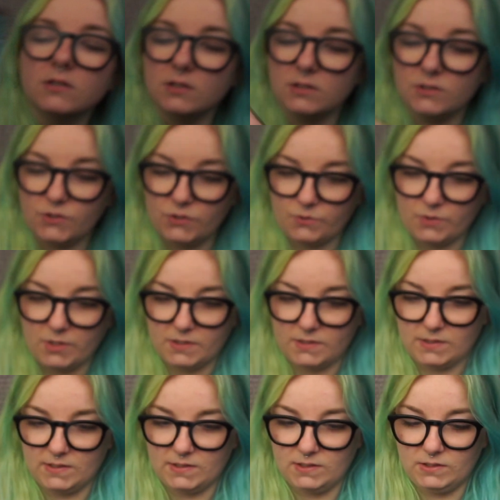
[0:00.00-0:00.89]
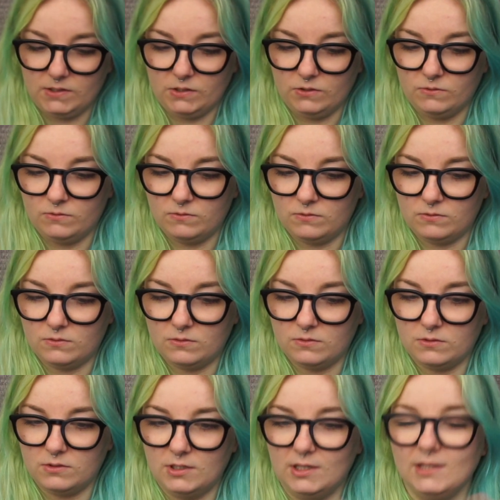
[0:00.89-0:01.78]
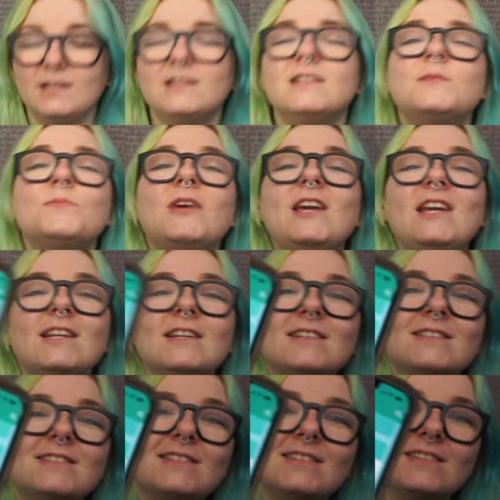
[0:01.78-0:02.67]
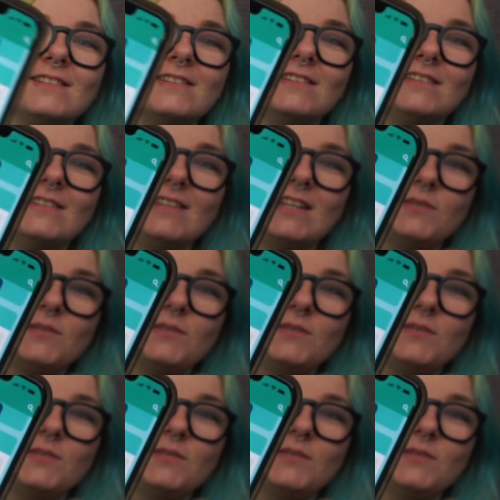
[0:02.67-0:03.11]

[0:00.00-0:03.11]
she's quite sassy too. And then it's Peanut. That's